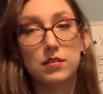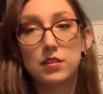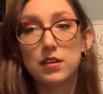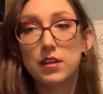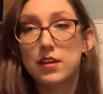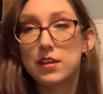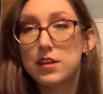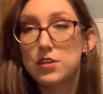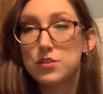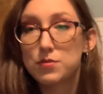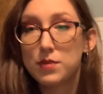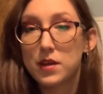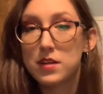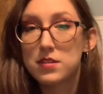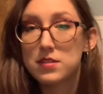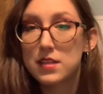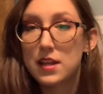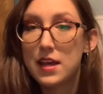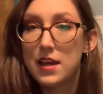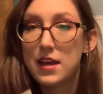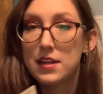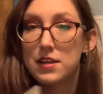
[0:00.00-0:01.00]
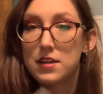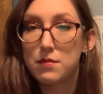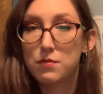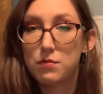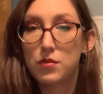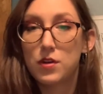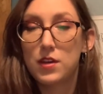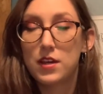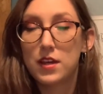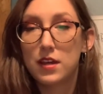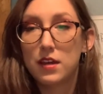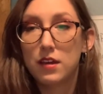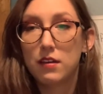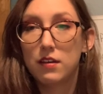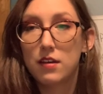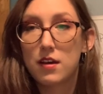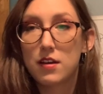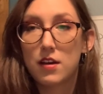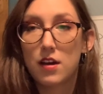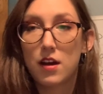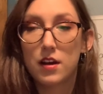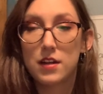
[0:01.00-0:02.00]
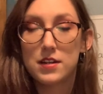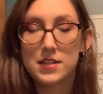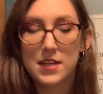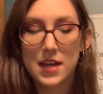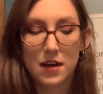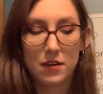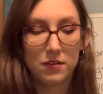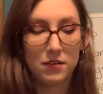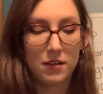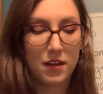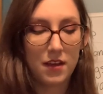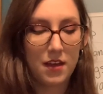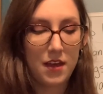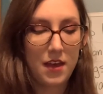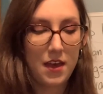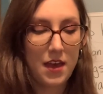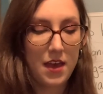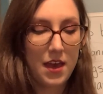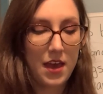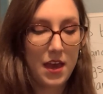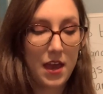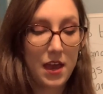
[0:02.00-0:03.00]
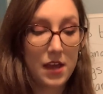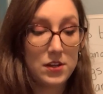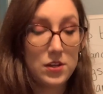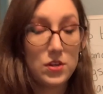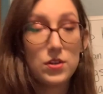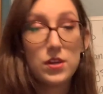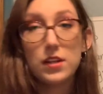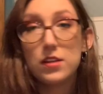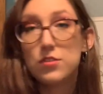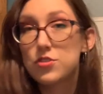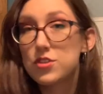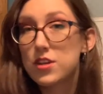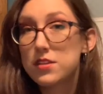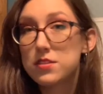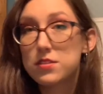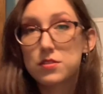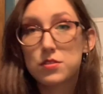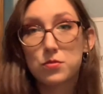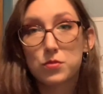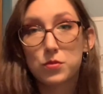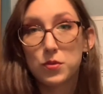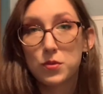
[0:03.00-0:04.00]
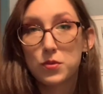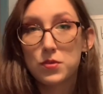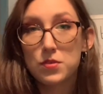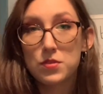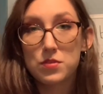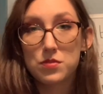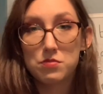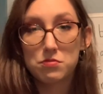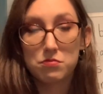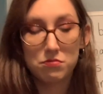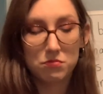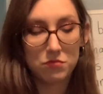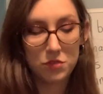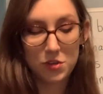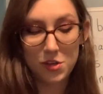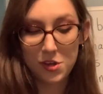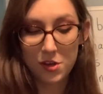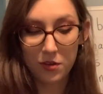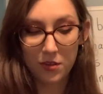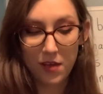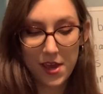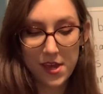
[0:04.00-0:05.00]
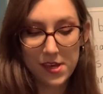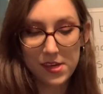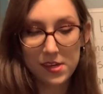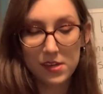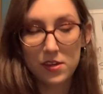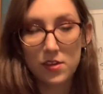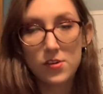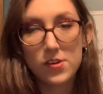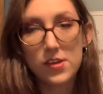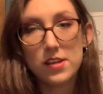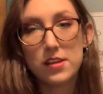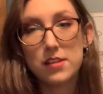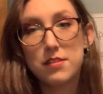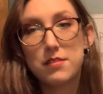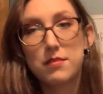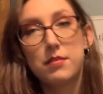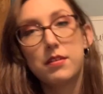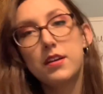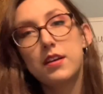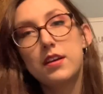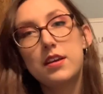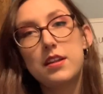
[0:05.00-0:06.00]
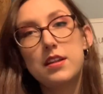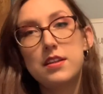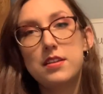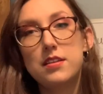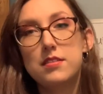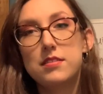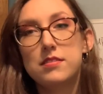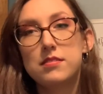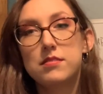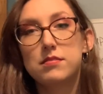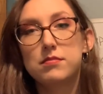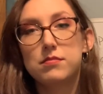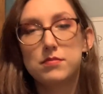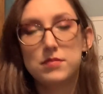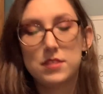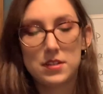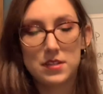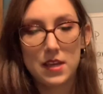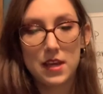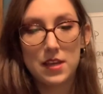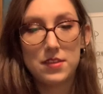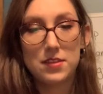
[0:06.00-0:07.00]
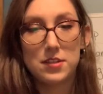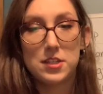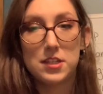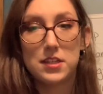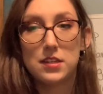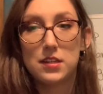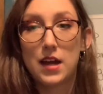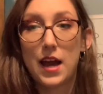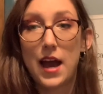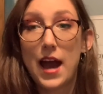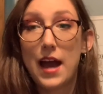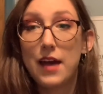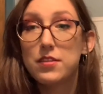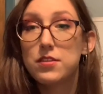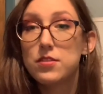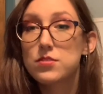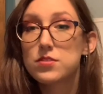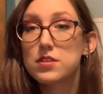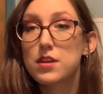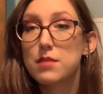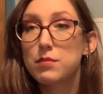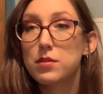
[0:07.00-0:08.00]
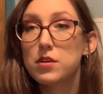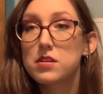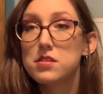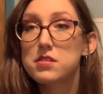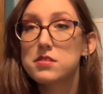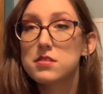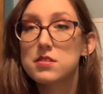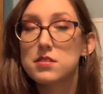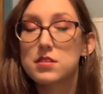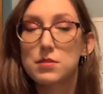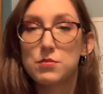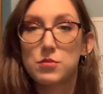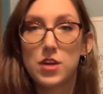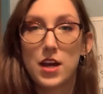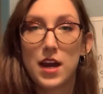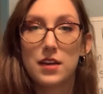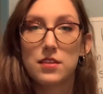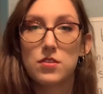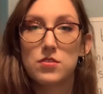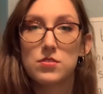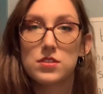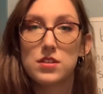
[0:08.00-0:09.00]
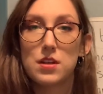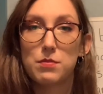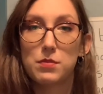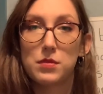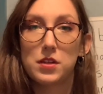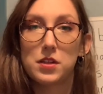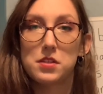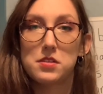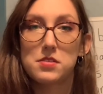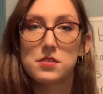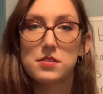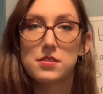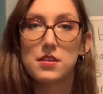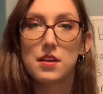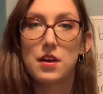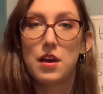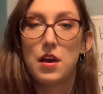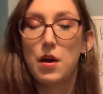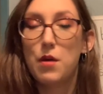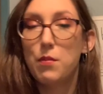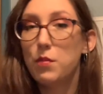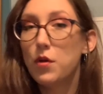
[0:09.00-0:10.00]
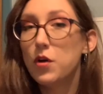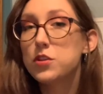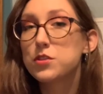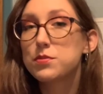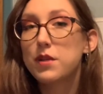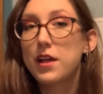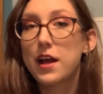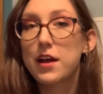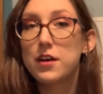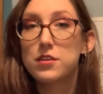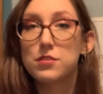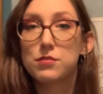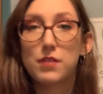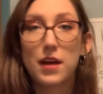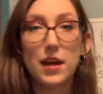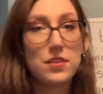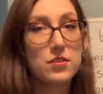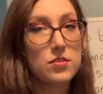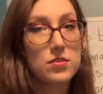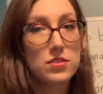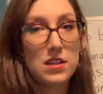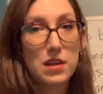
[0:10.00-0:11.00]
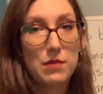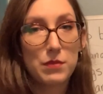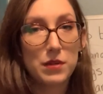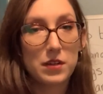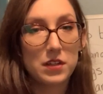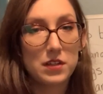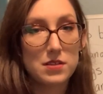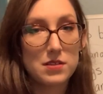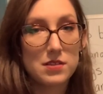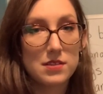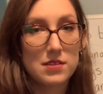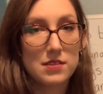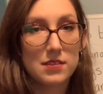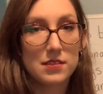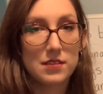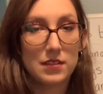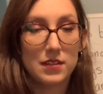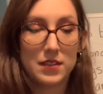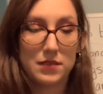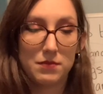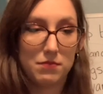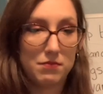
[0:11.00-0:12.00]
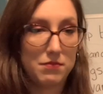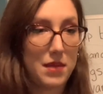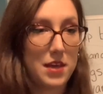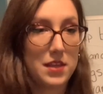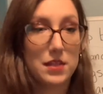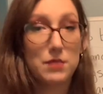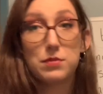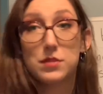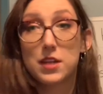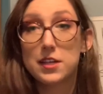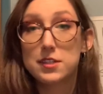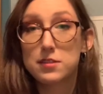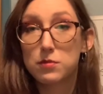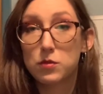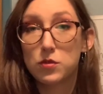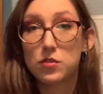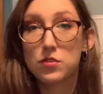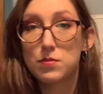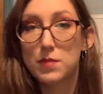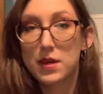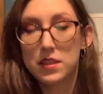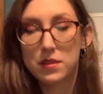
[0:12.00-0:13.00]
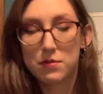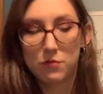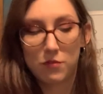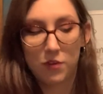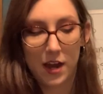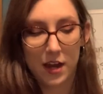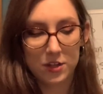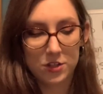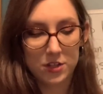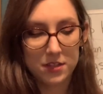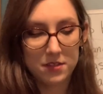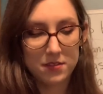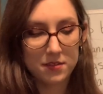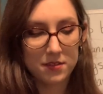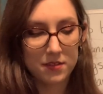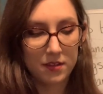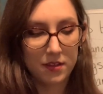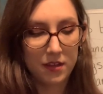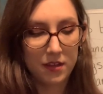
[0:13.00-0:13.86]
each player is going to end up putting a card down, and you can adjust the rules to your liking. You can decide to add those numbers, subtract those numbers, multiply or divide those numbers, make them decimals, make them fractions.